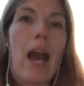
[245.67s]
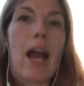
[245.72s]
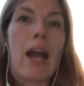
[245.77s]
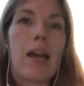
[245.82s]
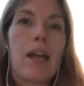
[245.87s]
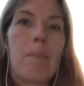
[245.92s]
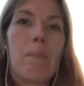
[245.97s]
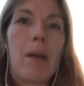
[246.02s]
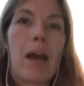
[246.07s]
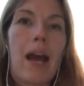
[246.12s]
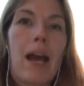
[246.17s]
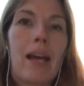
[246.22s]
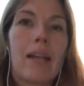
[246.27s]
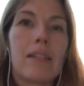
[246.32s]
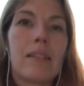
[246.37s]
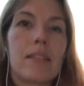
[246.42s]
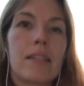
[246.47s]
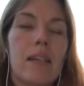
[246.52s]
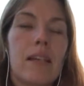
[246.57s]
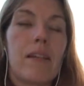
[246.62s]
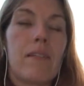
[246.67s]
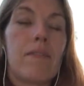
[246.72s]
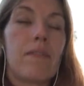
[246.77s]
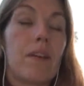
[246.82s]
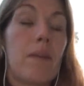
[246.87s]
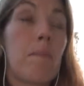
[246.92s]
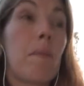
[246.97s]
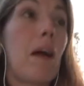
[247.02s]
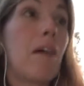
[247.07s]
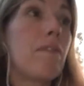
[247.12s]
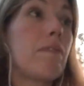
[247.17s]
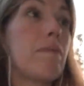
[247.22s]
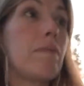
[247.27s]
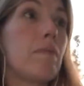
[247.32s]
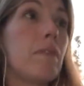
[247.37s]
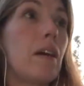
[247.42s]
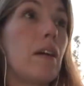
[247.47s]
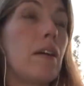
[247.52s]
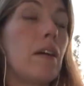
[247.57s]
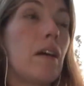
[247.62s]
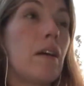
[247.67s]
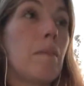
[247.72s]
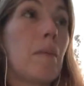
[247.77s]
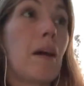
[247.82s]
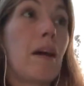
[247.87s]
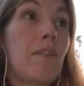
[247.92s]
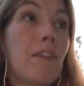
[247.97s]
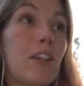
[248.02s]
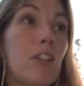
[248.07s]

And I've